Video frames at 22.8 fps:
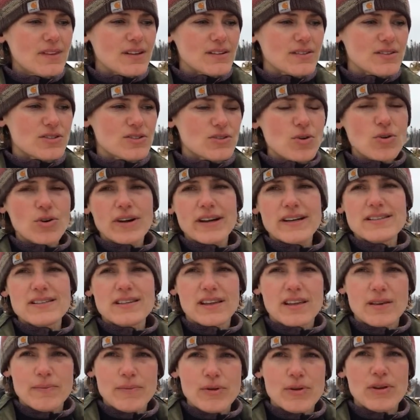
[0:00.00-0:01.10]
stories
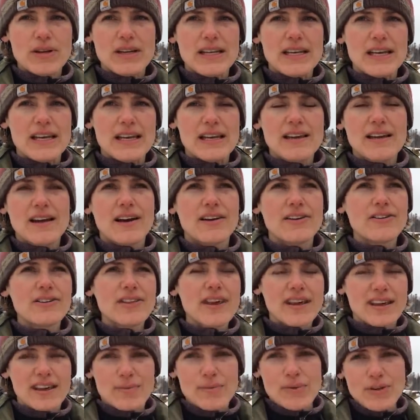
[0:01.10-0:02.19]
and community. Under
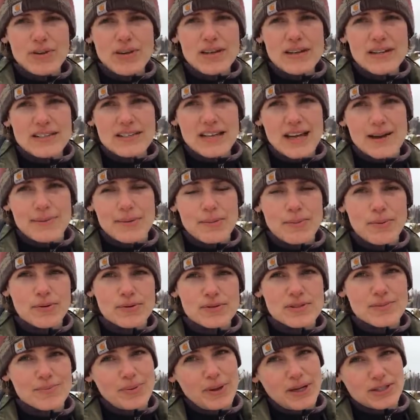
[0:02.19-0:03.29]
that community tab, I
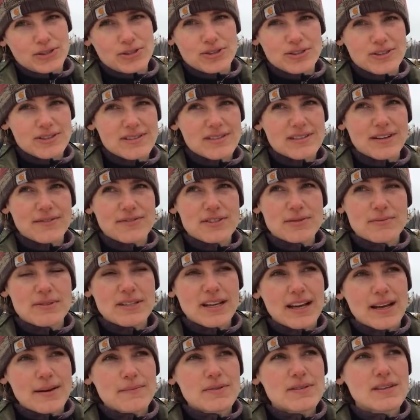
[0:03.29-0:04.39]
post some pictures and stuff
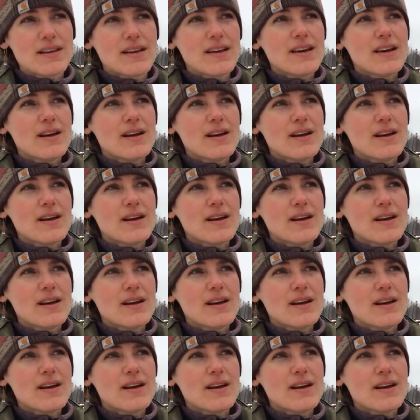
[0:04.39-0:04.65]
sometimes,